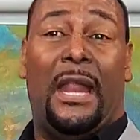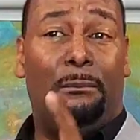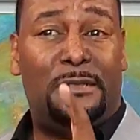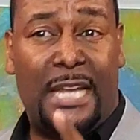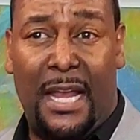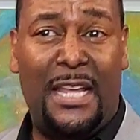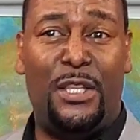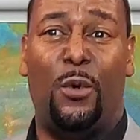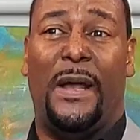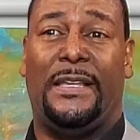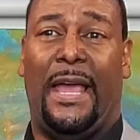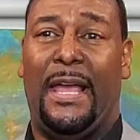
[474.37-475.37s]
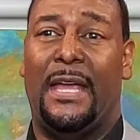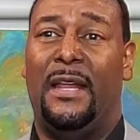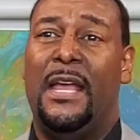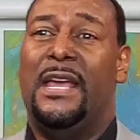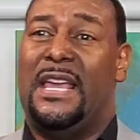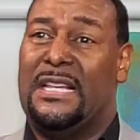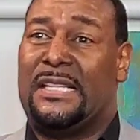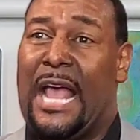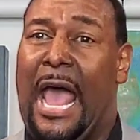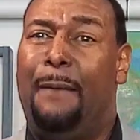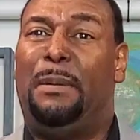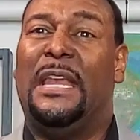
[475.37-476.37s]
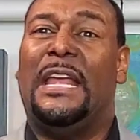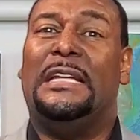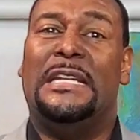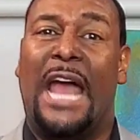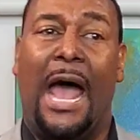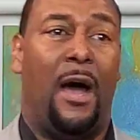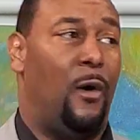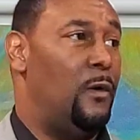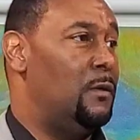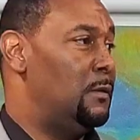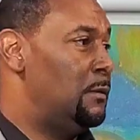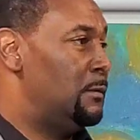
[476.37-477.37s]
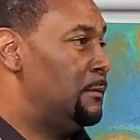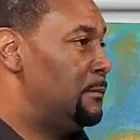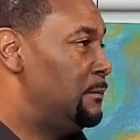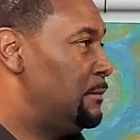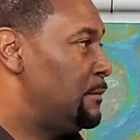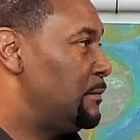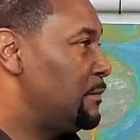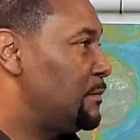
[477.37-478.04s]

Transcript: And I'm telling you again, it's happening now. Amen.